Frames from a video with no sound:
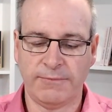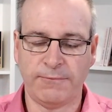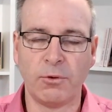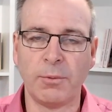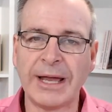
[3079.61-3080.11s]

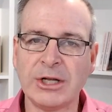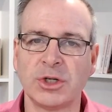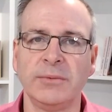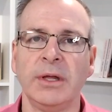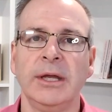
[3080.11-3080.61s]

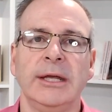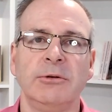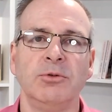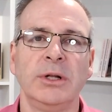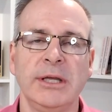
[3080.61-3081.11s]
formation, it
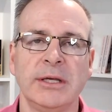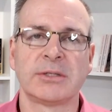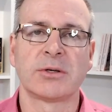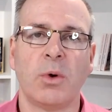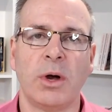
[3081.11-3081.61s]
really is
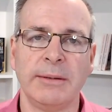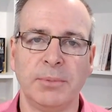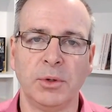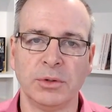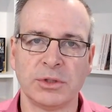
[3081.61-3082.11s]
quite
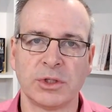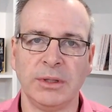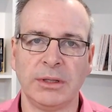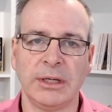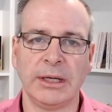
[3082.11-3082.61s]
important to be
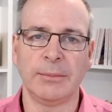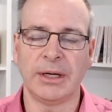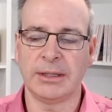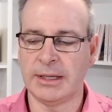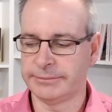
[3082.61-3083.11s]
thinking about that.